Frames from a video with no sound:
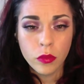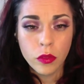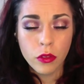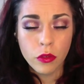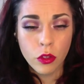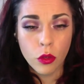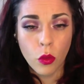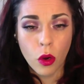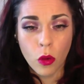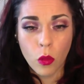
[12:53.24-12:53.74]

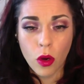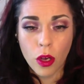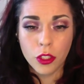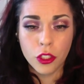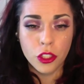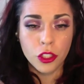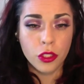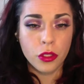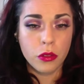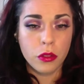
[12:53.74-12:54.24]
if you want to
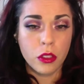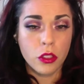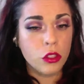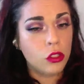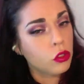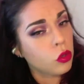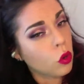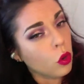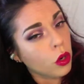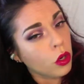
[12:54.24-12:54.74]
watch the
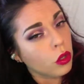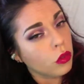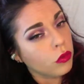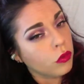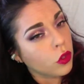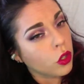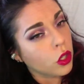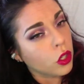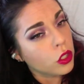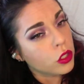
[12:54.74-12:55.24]
tutorial
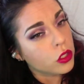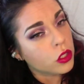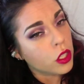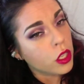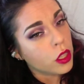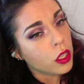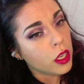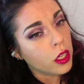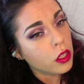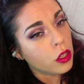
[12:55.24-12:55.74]
first
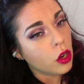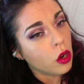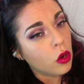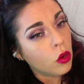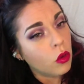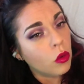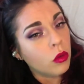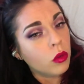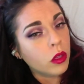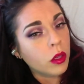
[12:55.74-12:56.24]
and then
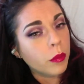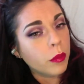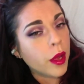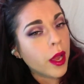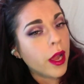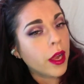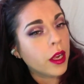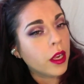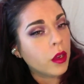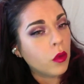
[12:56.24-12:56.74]
go
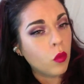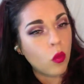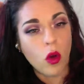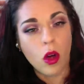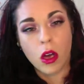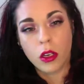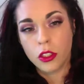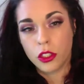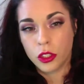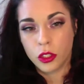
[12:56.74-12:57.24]
back and
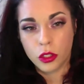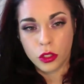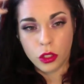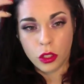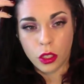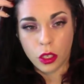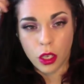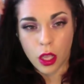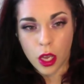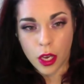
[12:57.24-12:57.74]
watch
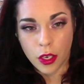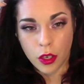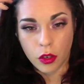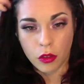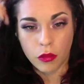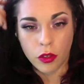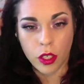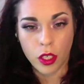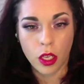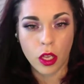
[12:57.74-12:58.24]
the liner
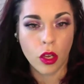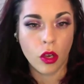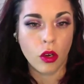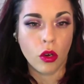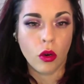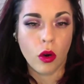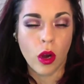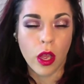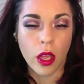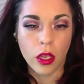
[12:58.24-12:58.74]
video
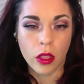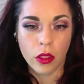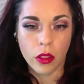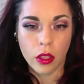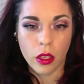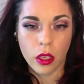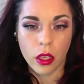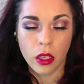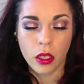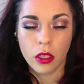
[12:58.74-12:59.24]
and
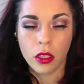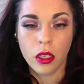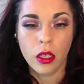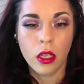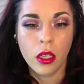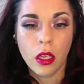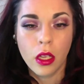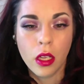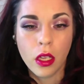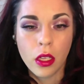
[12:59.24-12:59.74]
the
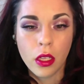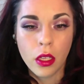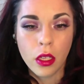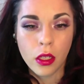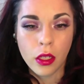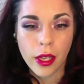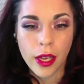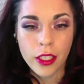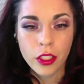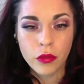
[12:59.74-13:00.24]

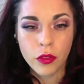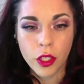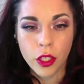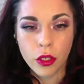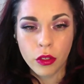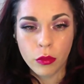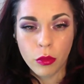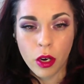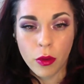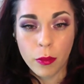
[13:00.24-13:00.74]
lash video,
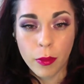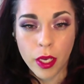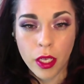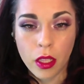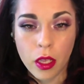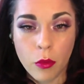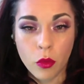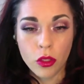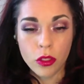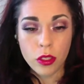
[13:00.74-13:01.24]
probably make
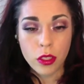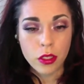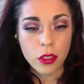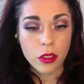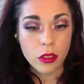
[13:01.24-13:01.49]
more sense.